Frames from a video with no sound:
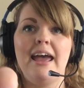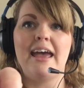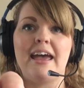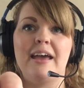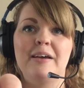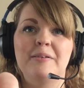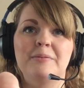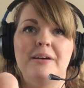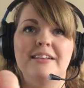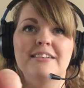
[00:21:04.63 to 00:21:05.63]
air.
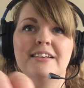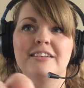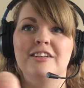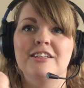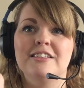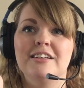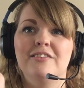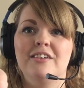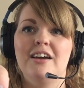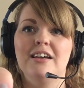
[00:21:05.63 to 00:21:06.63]
Well done. Good
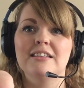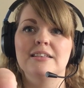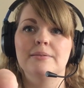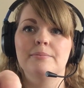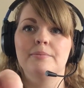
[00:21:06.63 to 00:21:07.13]
stuff, guys.